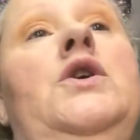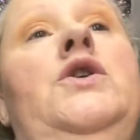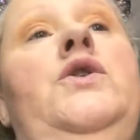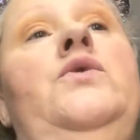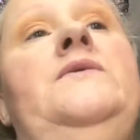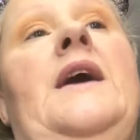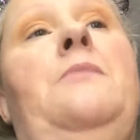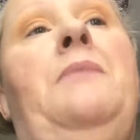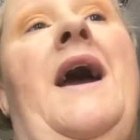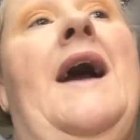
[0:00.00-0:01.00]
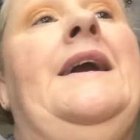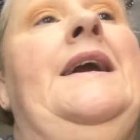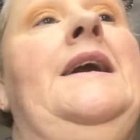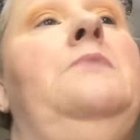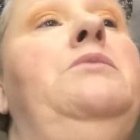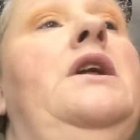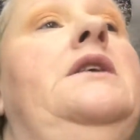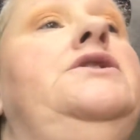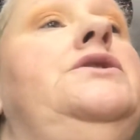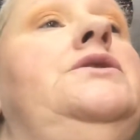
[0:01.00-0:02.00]
use a packing
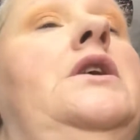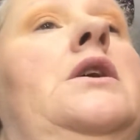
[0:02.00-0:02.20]
brush